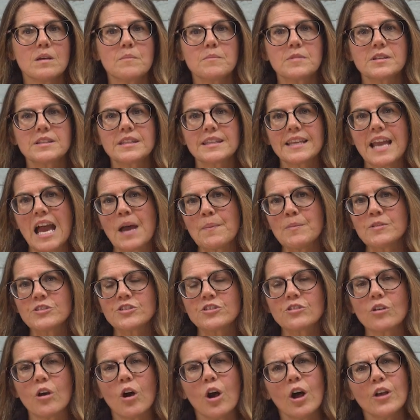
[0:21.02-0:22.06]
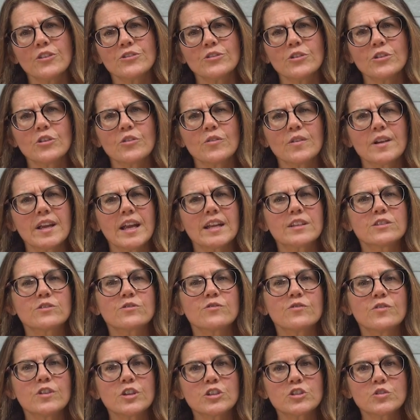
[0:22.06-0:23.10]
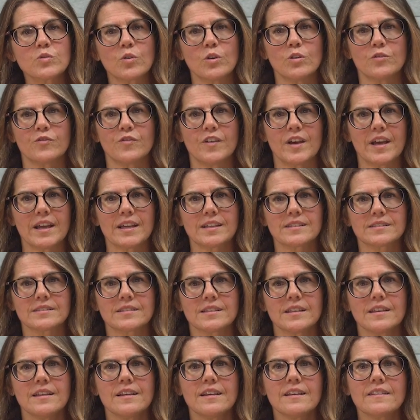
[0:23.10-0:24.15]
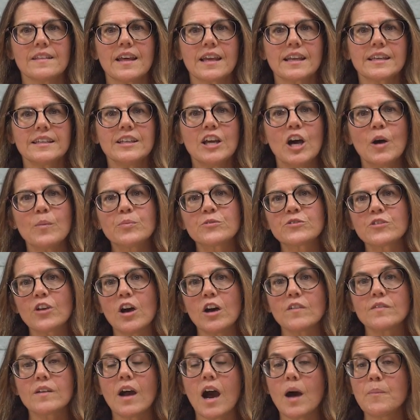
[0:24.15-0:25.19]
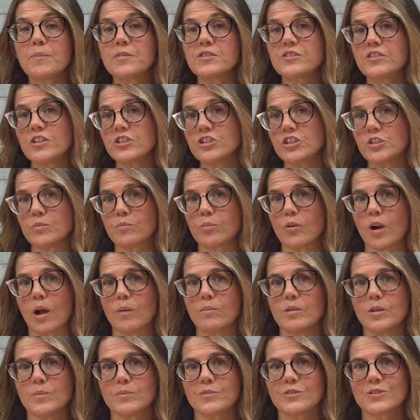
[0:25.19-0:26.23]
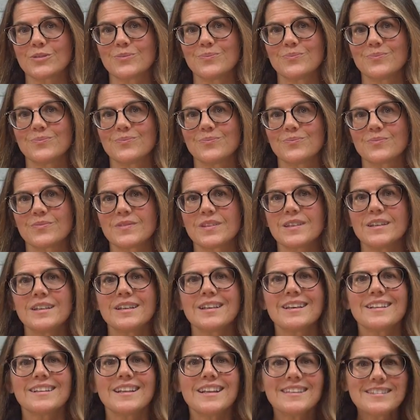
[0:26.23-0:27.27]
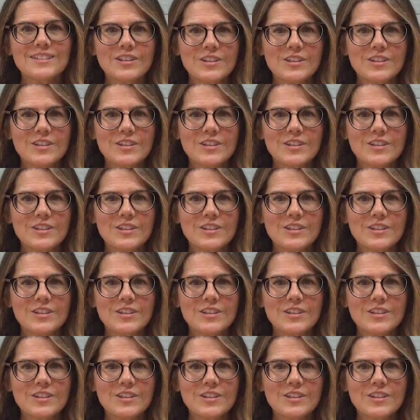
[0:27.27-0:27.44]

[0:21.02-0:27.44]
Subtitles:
But the aperture also creates visual effects that can help solve composition problems. Let's